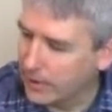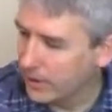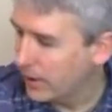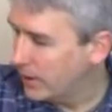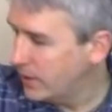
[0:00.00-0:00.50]

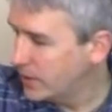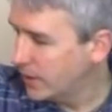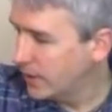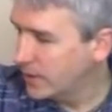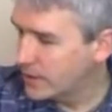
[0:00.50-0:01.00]
and using
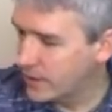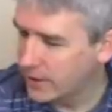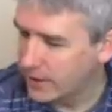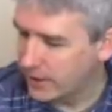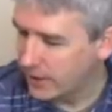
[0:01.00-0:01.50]
this
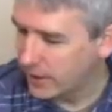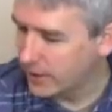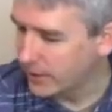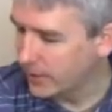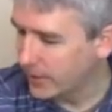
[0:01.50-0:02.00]

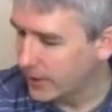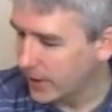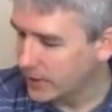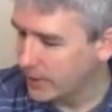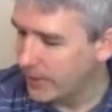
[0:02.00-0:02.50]
inductor worked
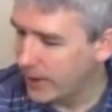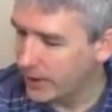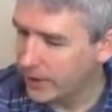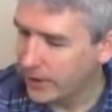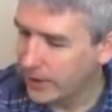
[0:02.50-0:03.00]
actually better.
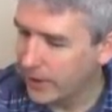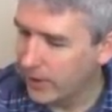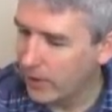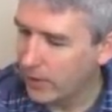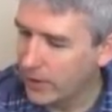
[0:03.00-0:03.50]
And the
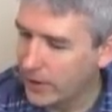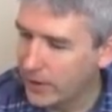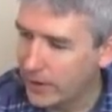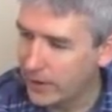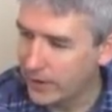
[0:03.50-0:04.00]

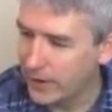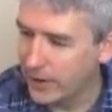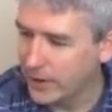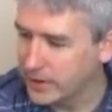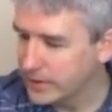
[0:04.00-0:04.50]
other thing
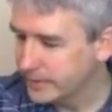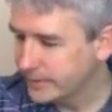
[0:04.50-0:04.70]
is